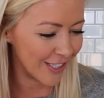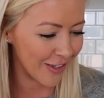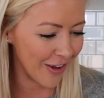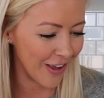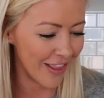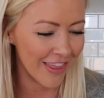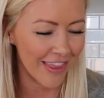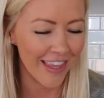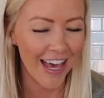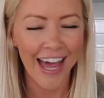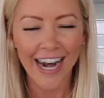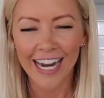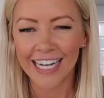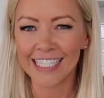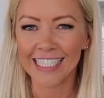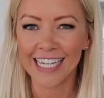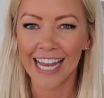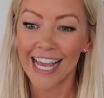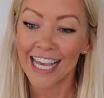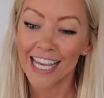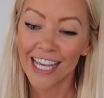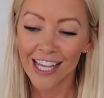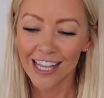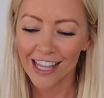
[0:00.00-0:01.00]
so I thought I'd
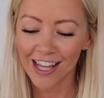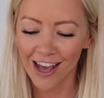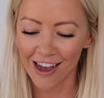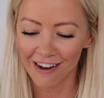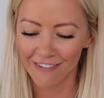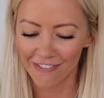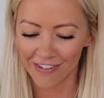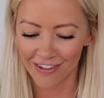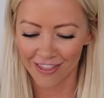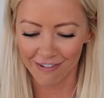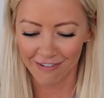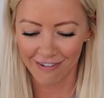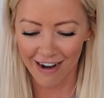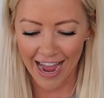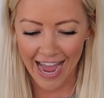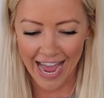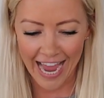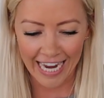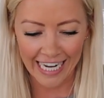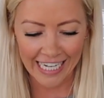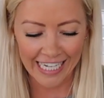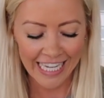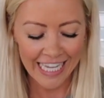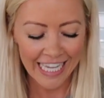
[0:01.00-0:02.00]
take you along for the
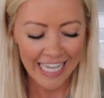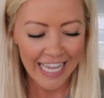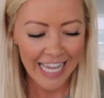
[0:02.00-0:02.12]
ride